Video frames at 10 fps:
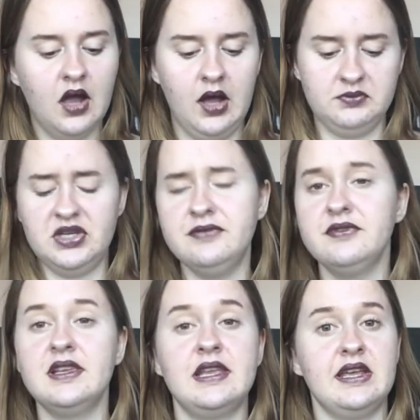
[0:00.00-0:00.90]
I'm
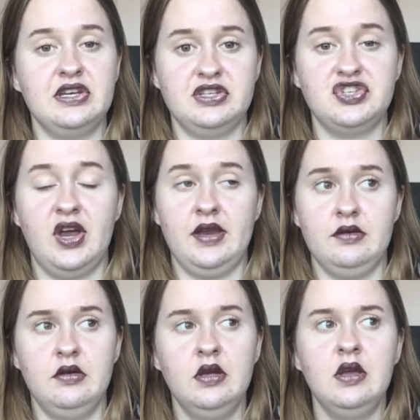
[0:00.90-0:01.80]
definitely going to try
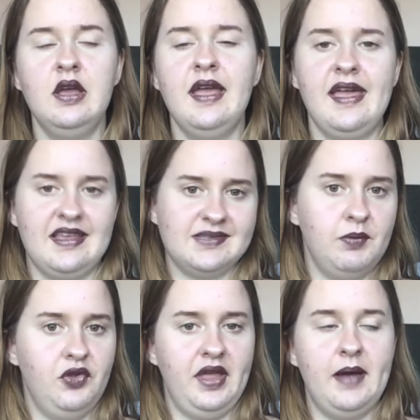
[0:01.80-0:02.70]
and
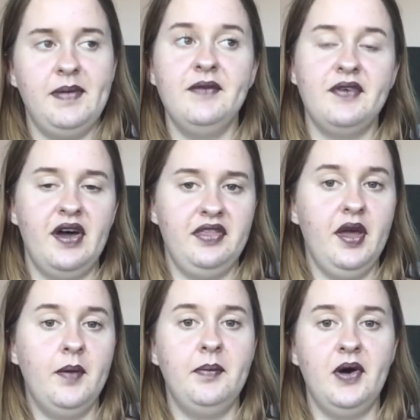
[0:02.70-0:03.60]
explore that a bit
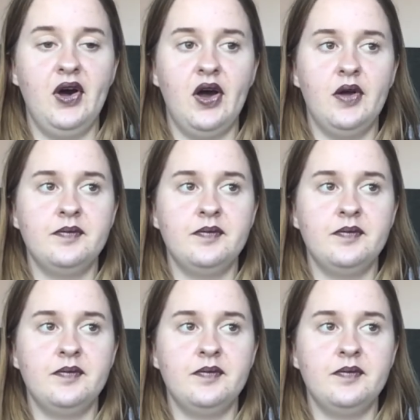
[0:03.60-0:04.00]
further but